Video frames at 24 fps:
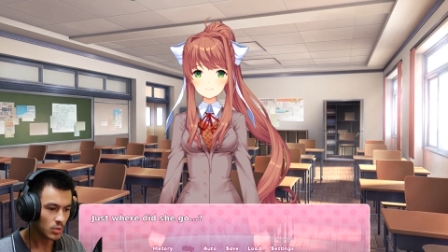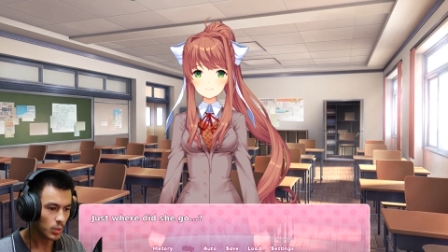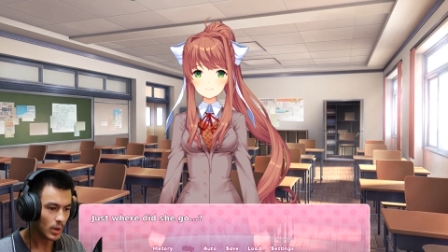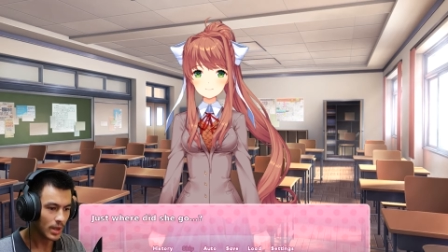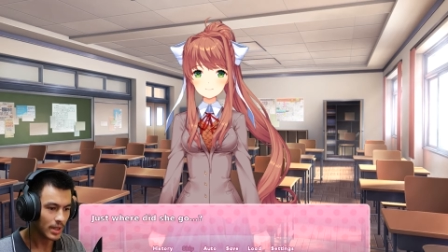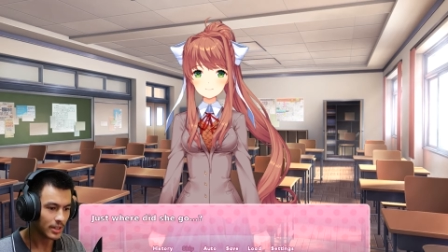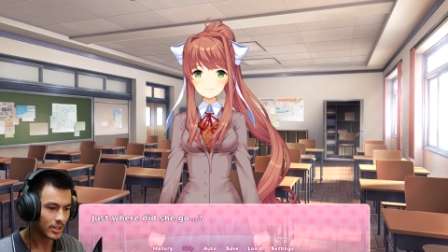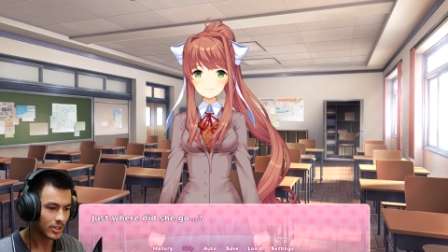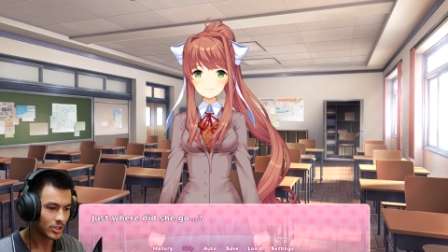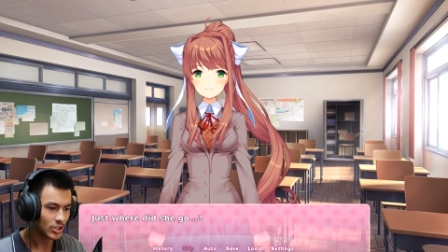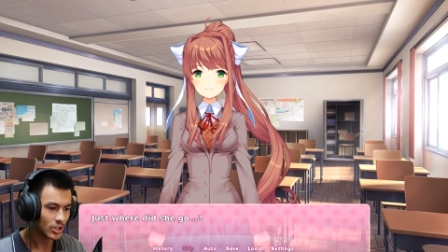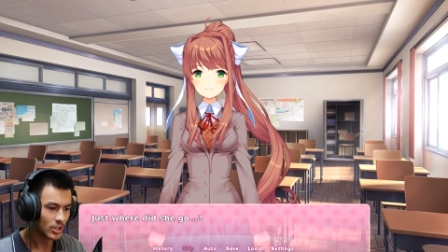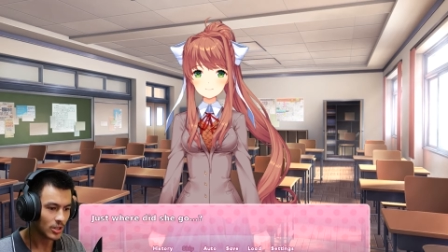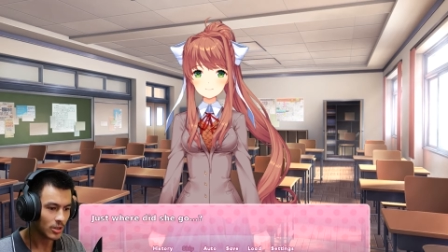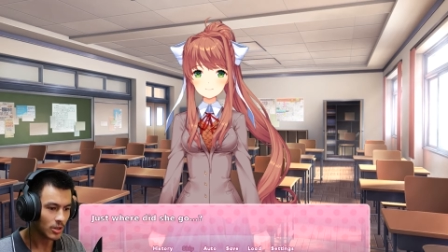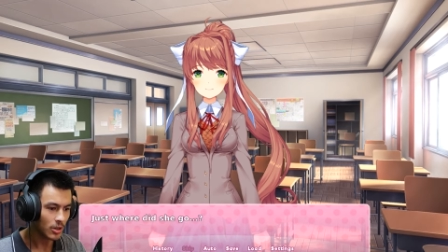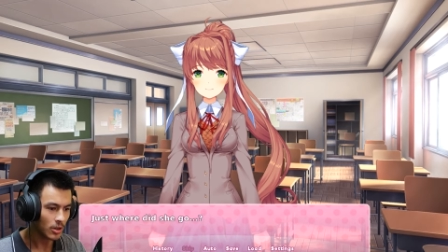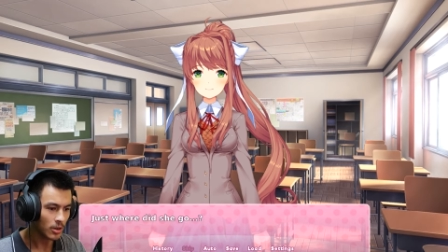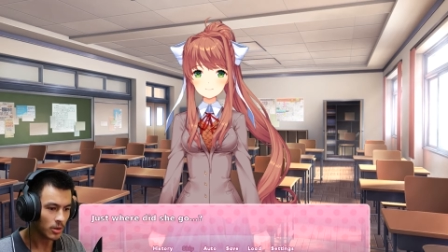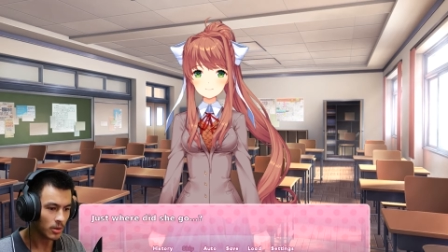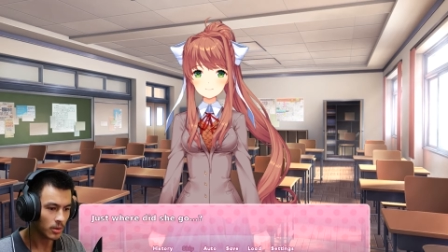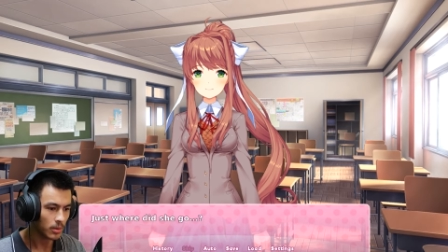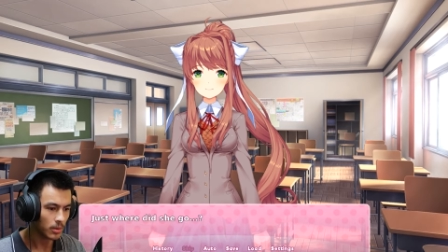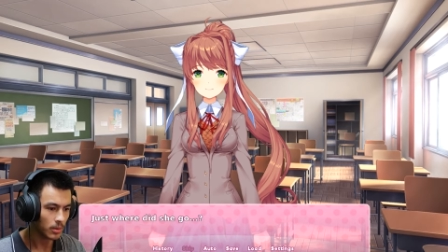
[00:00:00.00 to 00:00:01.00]
where did she
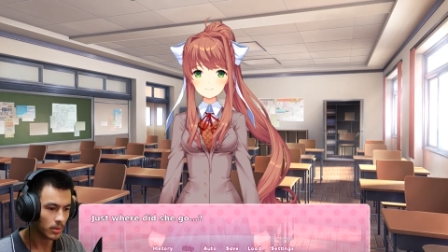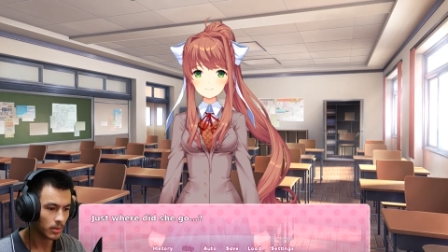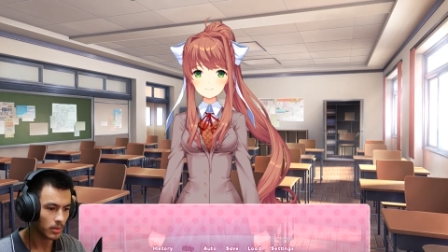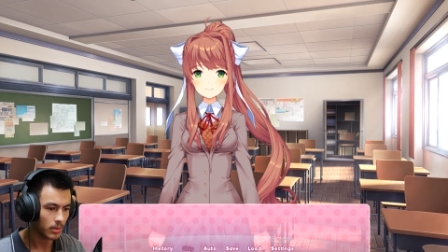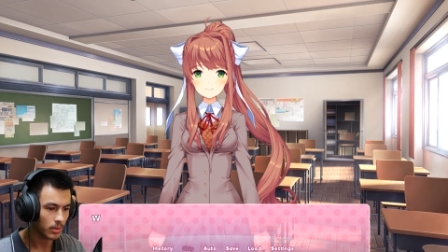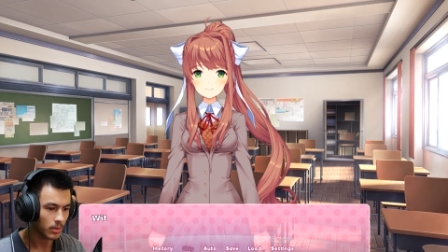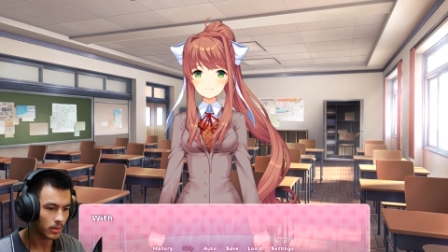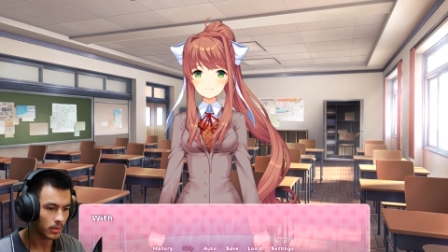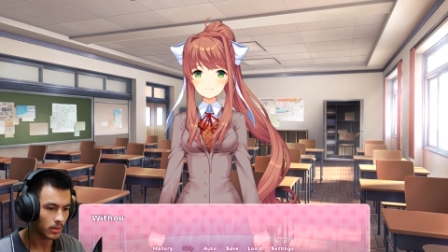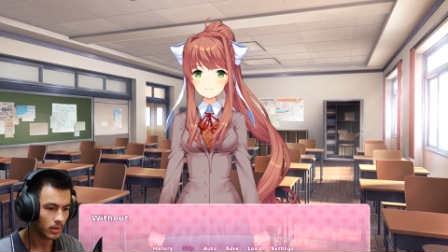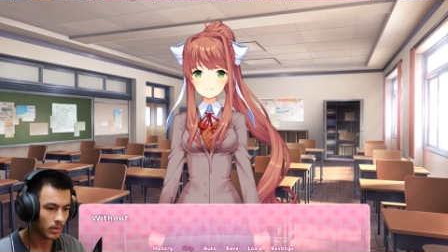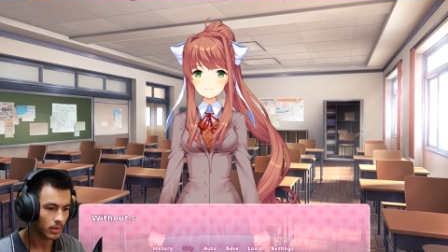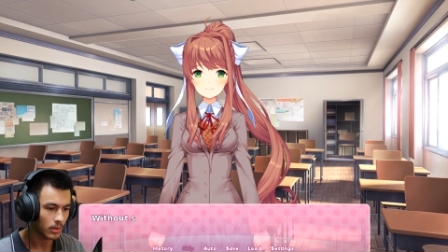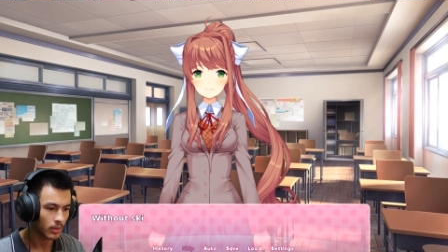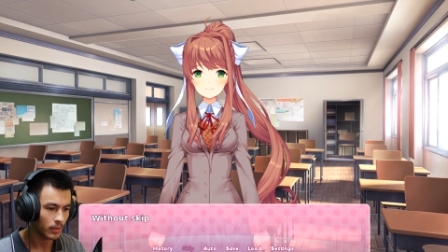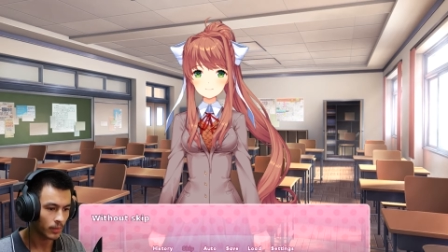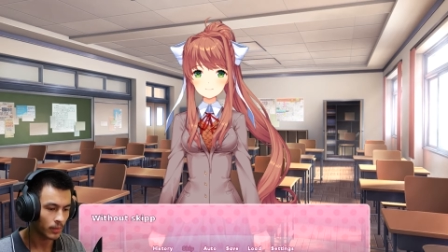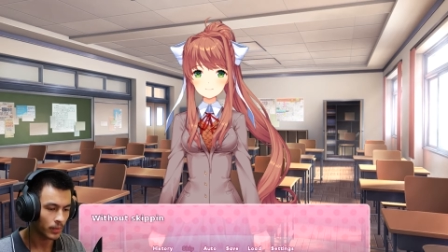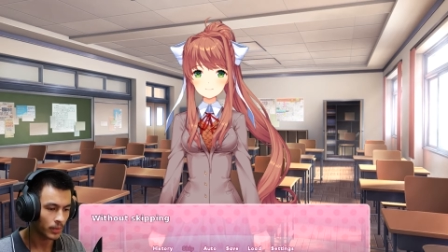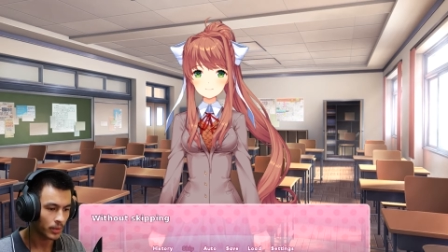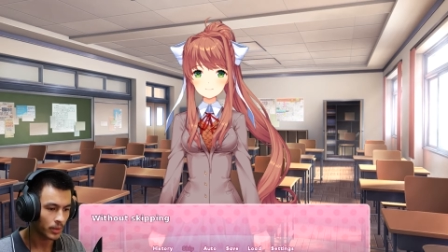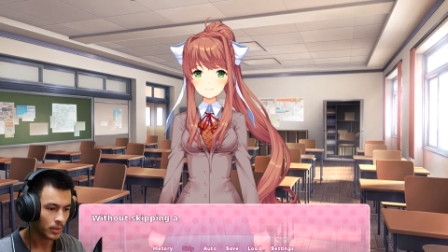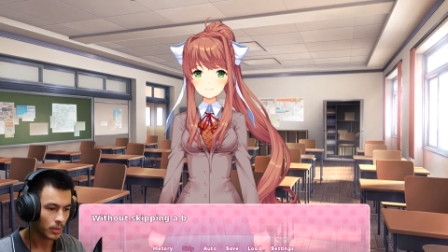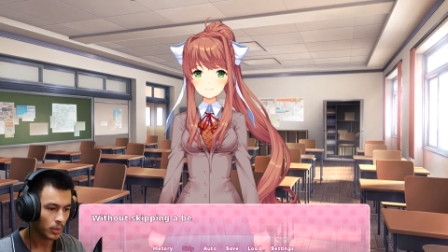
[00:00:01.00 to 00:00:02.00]
go?
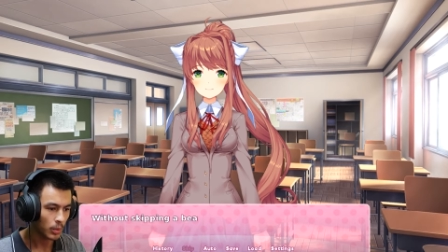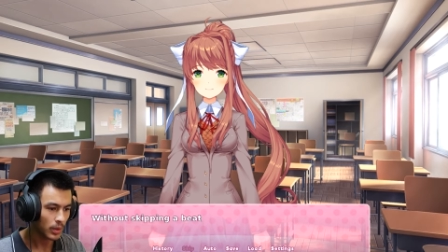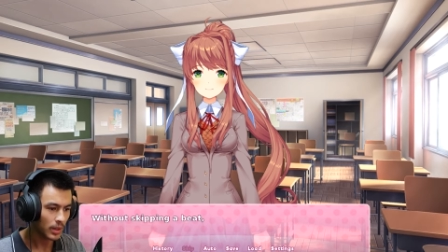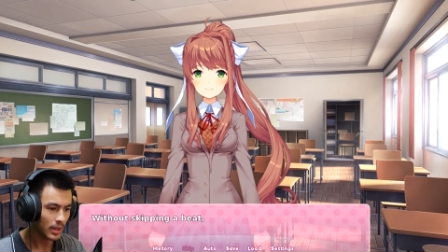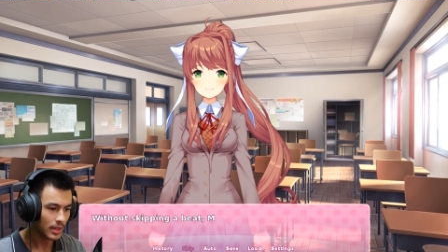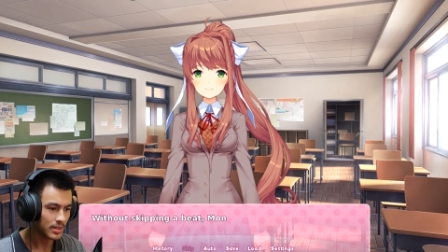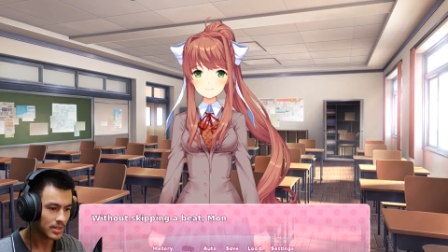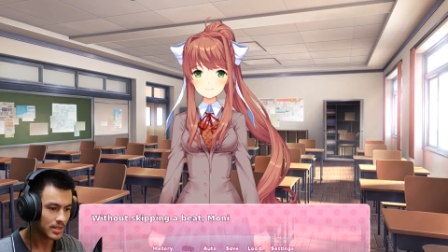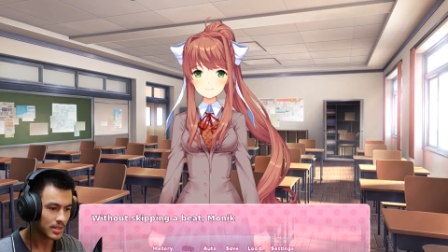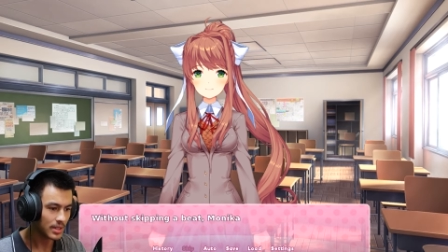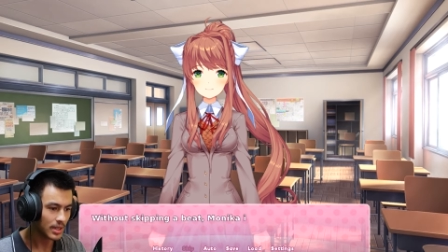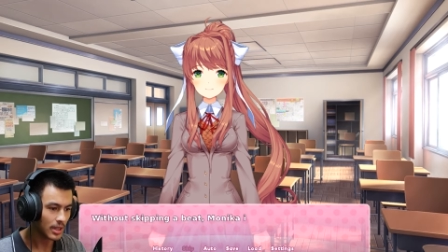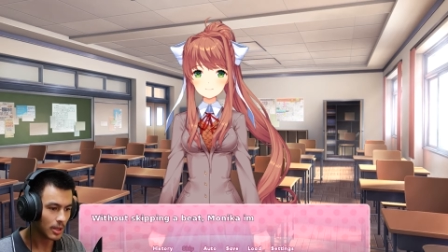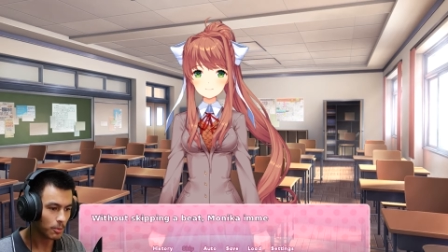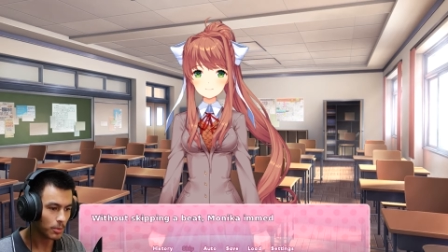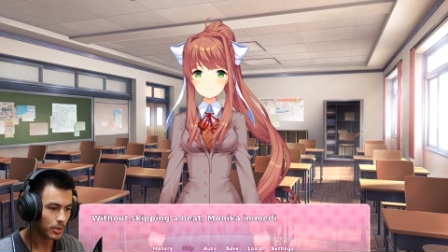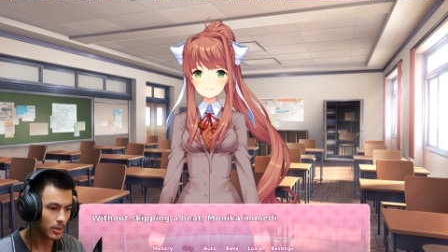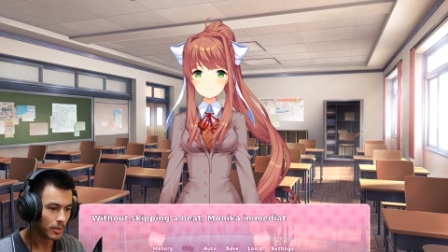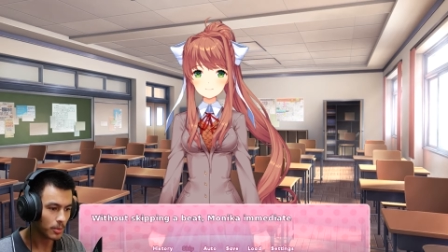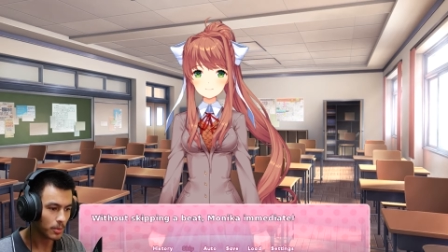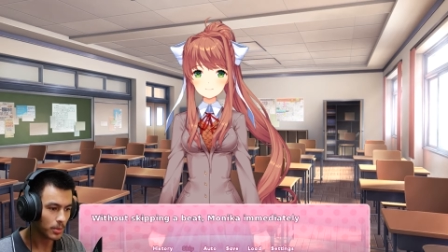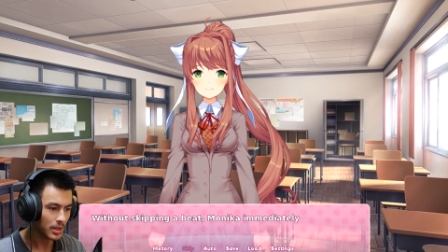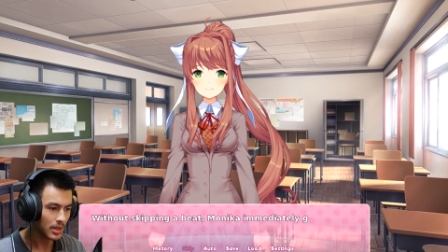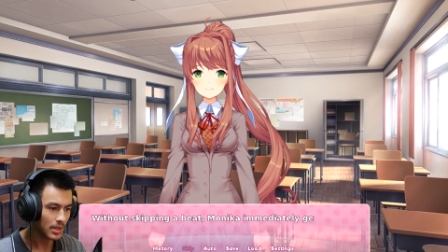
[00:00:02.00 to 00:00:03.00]
Without skipping a
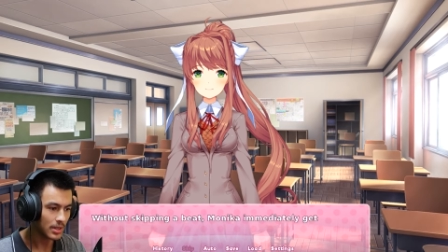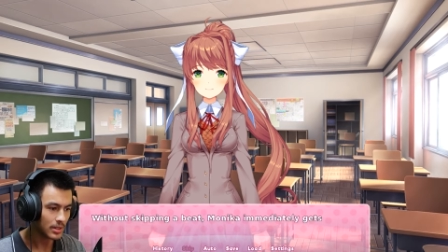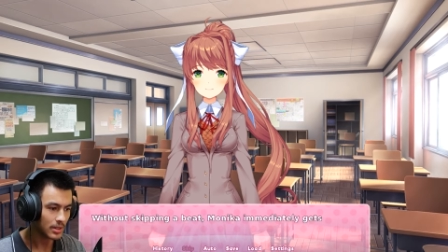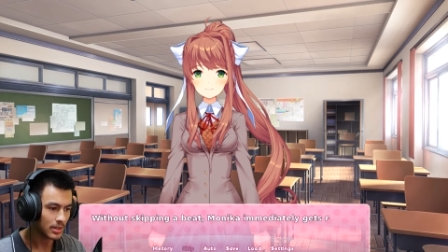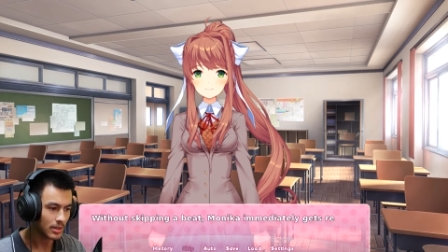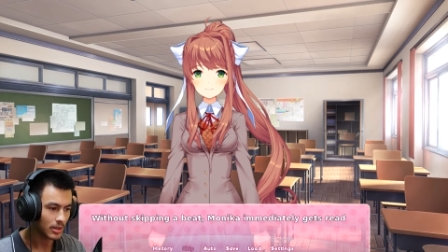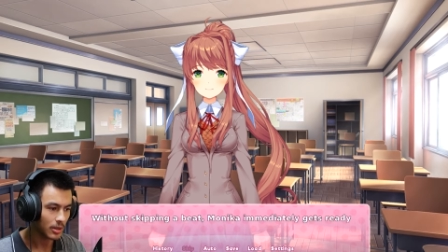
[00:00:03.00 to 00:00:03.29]
beat,